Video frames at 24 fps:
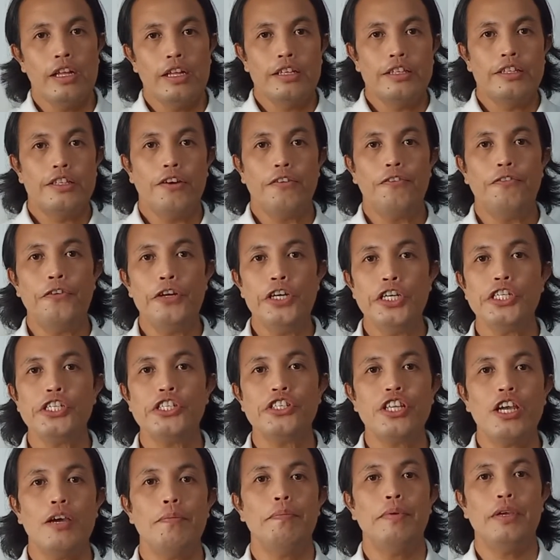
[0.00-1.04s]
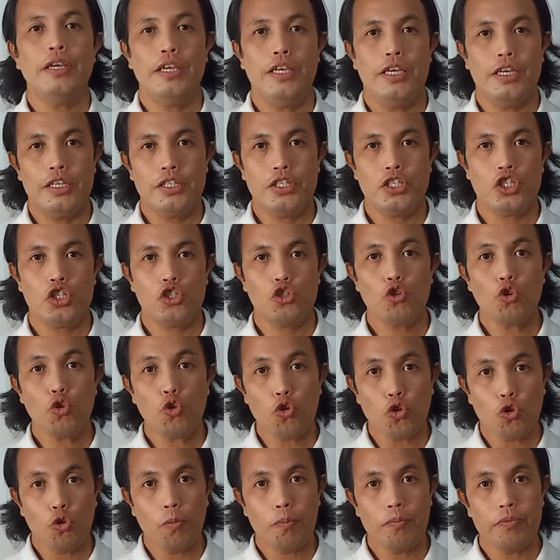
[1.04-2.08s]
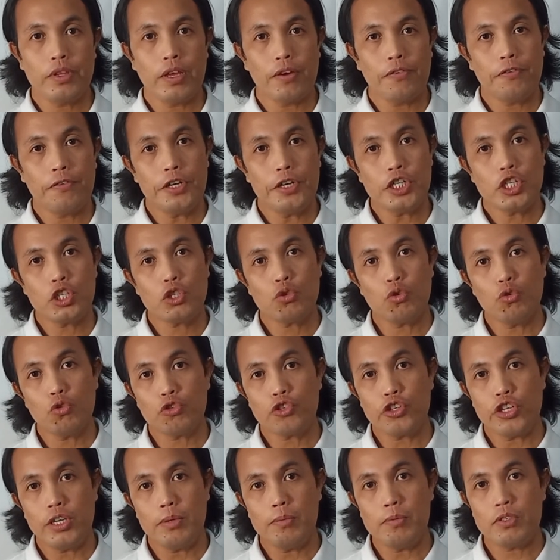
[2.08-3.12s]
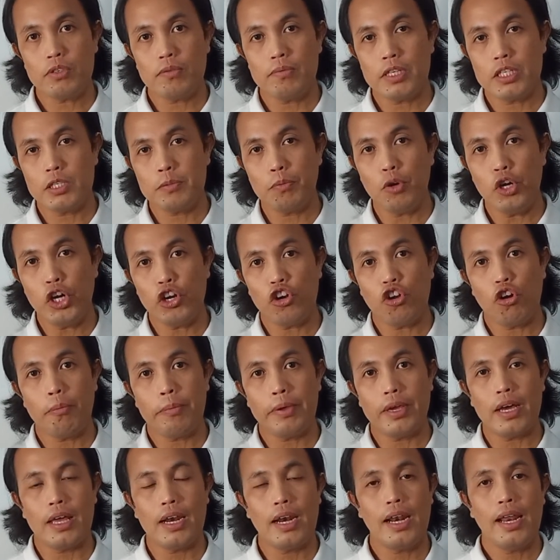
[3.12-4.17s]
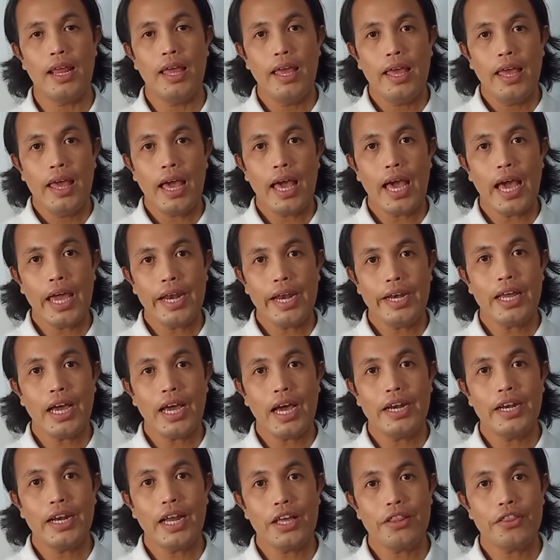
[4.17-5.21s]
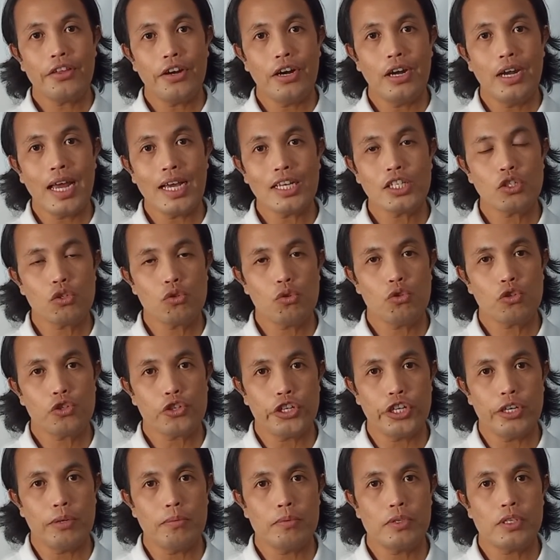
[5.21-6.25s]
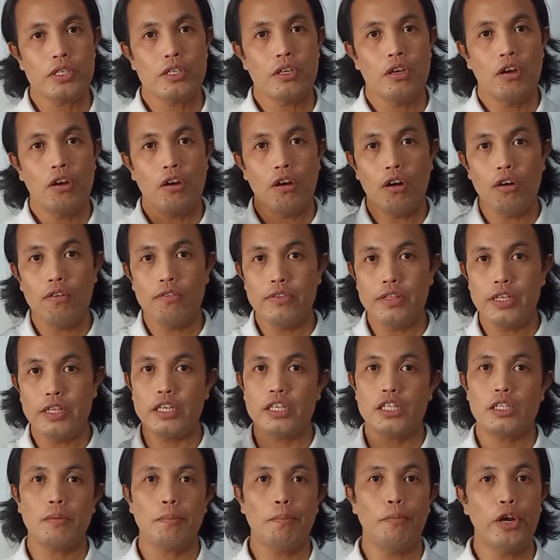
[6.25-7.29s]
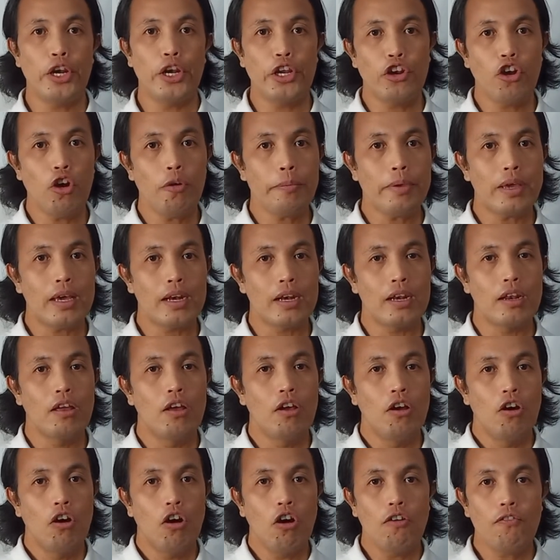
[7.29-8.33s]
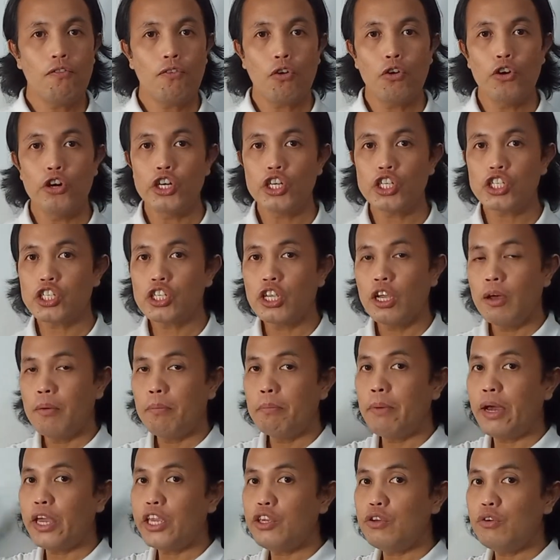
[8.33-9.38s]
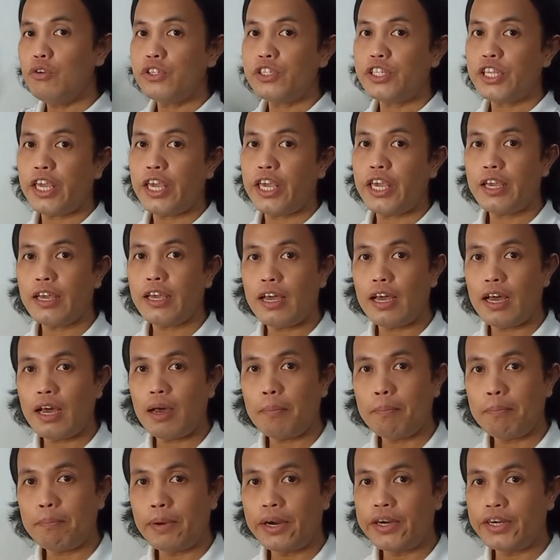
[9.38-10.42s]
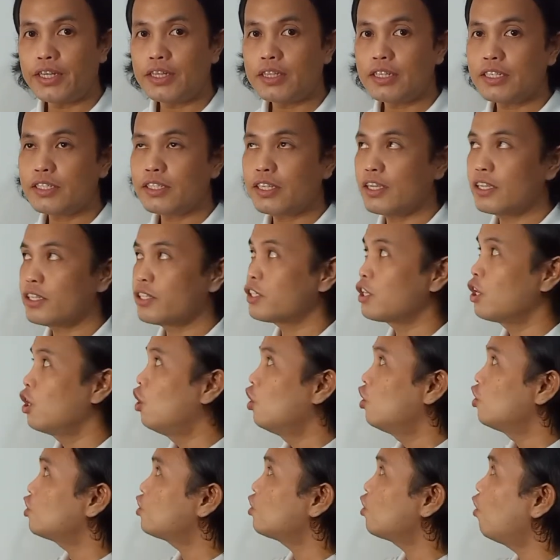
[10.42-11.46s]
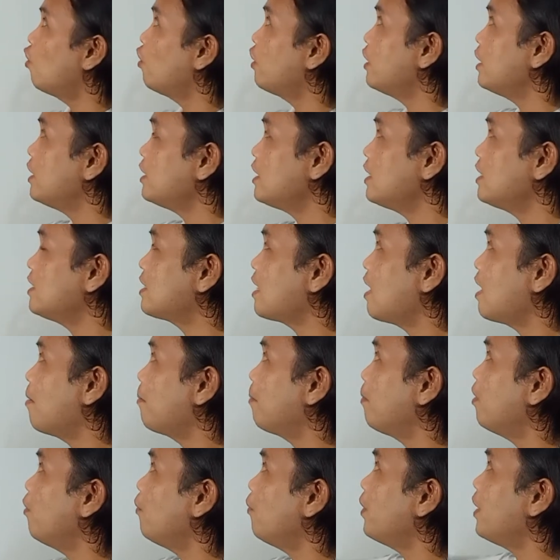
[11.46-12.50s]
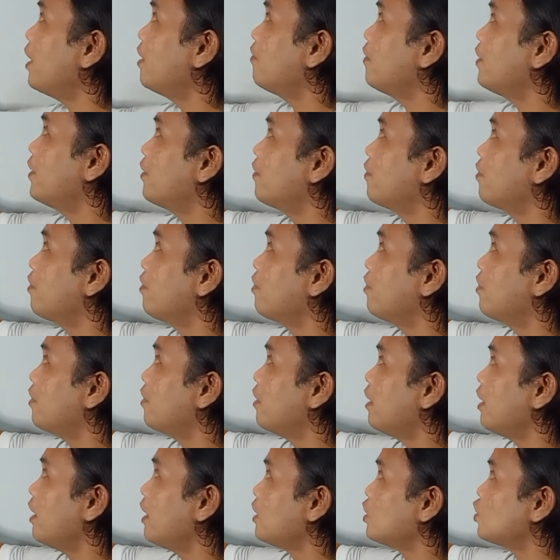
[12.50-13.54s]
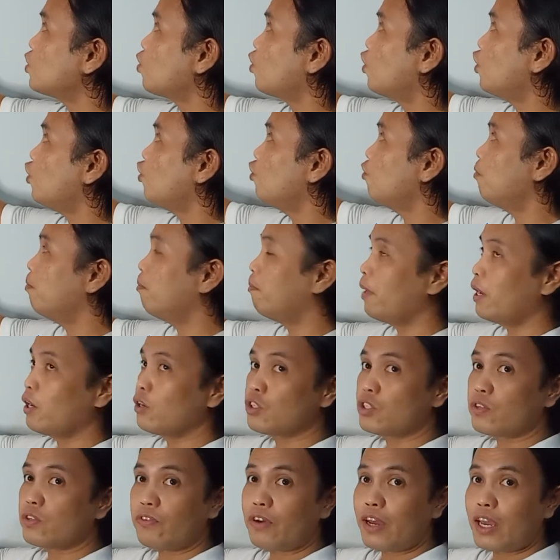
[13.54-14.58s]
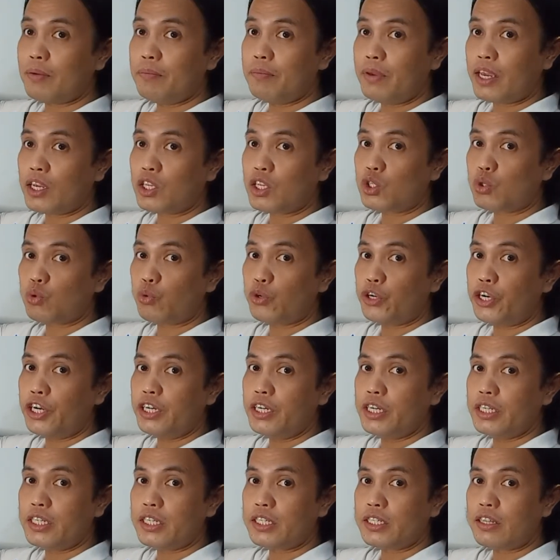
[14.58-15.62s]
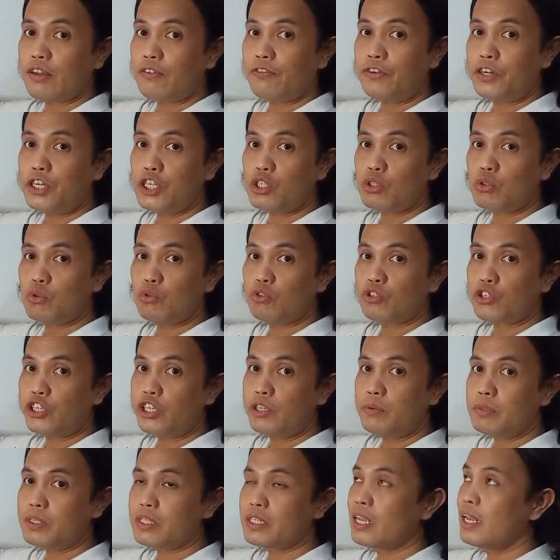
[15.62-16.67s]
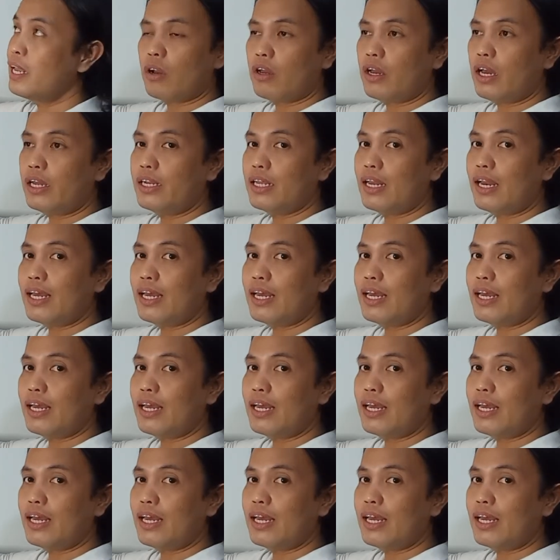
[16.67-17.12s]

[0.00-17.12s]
The first step is to group the first two terms of this polynomial and another last two terms of this polynomial. Of course, by using a parenthesis. So in this example, we have here x cubed minus 5x squared. This is the first two terms. And the